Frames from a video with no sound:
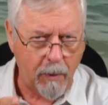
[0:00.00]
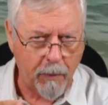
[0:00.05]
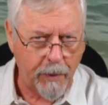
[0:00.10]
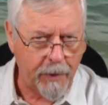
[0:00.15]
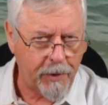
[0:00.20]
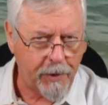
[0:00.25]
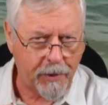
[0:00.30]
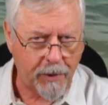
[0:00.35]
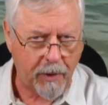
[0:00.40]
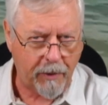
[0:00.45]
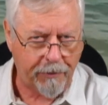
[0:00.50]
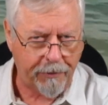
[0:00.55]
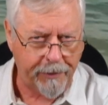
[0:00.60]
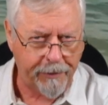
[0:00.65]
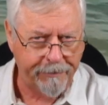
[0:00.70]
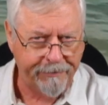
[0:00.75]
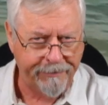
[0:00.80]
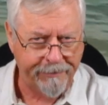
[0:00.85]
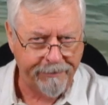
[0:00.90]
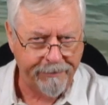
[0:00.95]
with the surf.
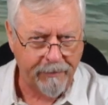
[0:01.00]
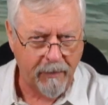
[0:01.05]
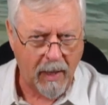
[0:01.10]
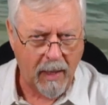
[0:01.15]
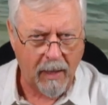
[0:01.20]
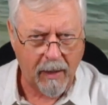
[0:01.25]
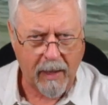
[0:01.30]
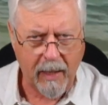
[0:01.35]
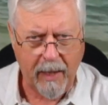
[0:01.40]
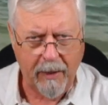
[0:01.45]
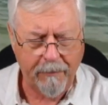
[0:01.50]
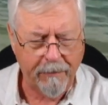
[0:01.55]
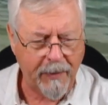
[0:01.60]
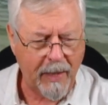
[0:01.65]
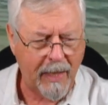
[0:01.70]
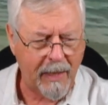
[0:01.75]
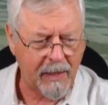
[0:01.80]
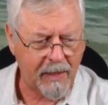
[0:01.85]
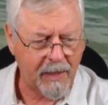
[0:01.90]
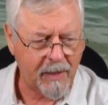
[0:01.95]
Okay,
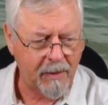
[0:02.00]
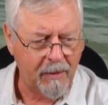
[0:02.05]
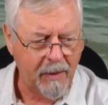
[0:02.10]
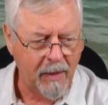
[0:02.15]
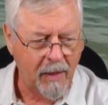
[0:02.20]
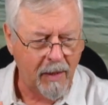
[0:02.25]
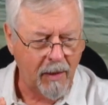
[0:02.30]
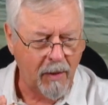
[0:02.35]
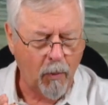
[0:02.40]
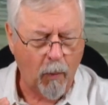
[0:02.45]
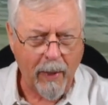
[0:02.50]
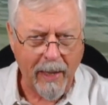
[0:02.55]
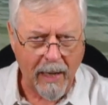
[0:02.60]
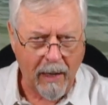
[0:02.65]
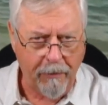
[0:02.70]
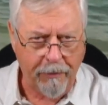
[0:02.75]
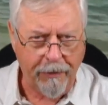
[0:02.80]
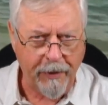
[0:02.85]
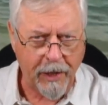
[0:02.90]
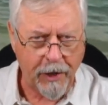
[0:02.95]
that's the way
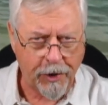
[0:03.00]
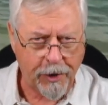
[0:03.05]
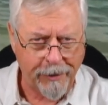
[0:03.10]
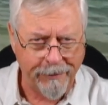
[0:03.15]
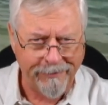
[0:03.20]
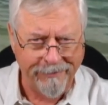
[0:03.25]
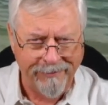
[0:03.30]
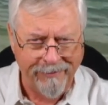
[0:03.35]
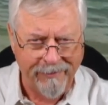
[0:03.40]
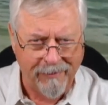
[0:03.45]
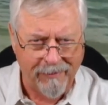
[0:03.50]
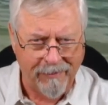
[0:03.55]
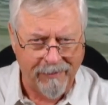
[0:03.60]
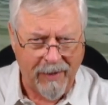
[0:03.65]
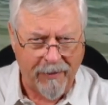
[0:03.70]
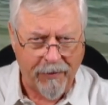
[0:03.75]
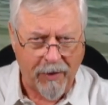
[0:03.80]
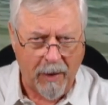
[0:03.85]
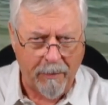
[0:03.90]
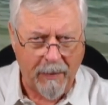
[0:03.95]
I fish.
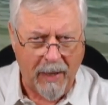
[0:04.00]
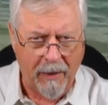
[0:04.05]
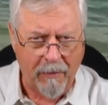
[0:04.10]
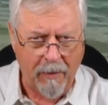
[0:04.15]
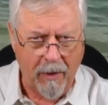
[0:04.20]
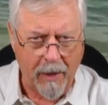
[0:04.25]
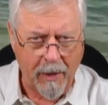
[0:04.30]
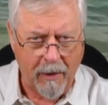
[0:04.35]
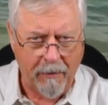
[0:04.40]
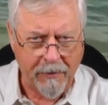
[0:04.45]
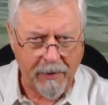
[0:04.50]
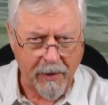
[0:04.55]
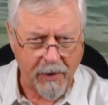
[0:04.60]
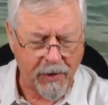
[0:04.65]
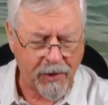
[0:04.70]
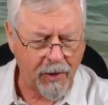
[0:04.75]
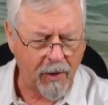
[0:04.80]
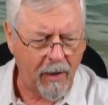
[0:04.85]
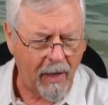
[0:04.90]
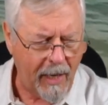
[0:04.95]
I've got my rod off to the
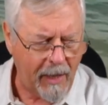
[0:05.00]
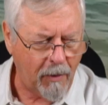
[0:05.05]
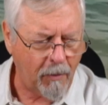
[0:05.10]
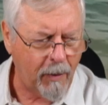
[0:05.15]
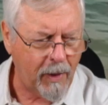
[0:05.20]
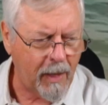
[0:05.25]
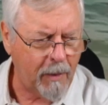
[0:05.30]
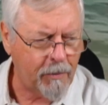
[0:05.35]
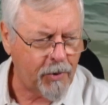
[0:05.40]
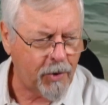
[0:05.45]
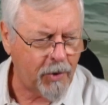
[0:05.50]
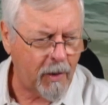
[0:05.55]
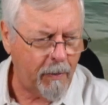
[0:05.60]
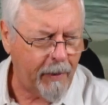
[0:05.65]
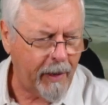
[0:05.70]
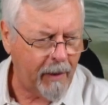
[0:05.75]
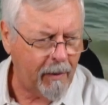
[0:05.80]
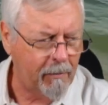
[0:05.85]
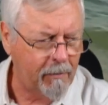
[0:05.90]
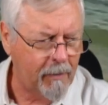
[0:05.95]
side when I'm
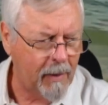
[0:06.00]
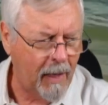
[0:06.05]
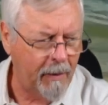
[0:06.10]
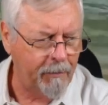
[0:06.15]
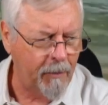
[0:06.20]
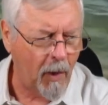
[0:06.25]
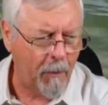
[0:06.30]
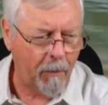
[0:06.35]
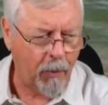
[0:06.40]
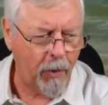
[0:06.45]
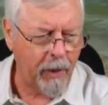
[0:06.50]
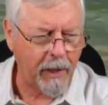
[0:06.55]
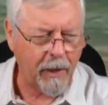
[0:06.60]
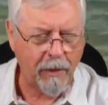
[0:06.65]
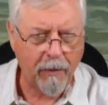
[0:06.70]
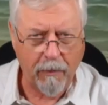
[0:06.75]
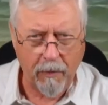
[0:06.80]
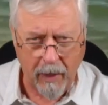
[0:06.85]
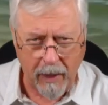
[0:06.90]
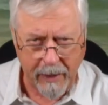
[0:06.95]
stripping. I'm not pointing
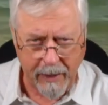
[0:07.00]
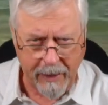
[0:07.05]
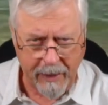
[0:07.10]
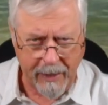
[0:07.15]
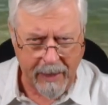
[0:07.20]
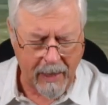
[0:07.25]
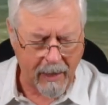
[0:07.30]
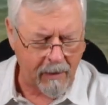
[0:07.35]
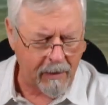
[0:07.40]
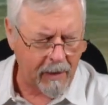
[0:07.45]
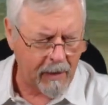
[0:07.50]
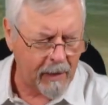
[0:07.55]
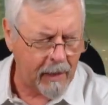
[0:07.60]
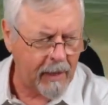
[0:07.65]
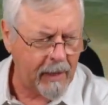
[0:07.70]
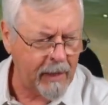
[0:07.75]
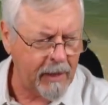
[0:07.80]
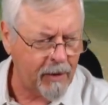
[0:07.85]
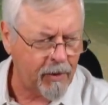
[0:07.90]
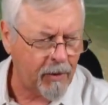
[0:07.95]
the rod down
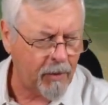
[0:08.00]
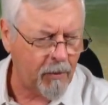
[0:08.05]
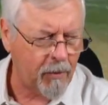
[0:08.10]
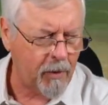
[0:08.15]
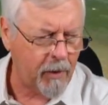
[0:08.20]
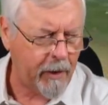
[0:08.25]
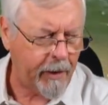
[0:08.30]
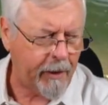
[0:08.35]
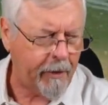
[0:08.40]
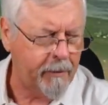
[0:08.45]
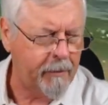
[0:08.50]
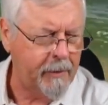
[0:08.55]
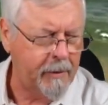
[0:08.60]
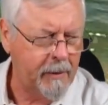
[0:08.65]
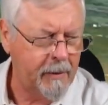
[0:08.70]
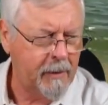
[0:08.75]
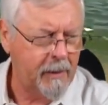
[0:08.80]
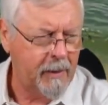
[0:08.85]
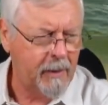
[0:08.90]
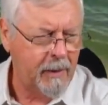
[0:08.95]
into the water.
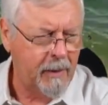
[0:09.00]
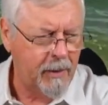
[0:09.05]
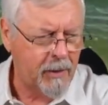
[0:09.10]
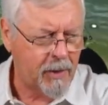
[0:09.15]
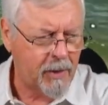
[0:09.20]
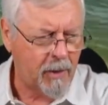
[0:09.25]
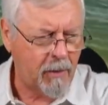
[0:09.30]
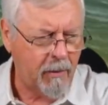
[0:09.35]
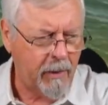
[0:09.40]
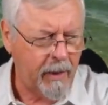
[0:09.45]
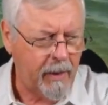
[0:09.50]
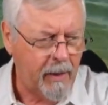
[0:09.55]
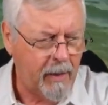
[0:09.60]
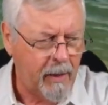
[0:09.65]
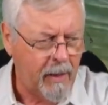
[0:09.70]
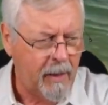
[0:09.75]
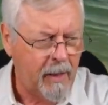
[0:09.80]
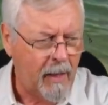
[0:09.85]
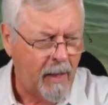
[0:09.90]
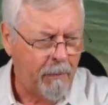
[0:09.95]
So
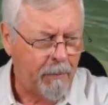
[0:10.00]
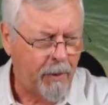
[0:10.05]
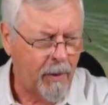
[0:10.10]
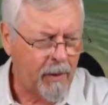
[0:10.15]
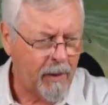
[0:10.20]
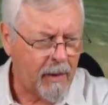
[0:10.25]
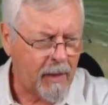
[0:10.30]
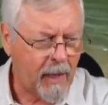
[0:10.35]
I'm pulling the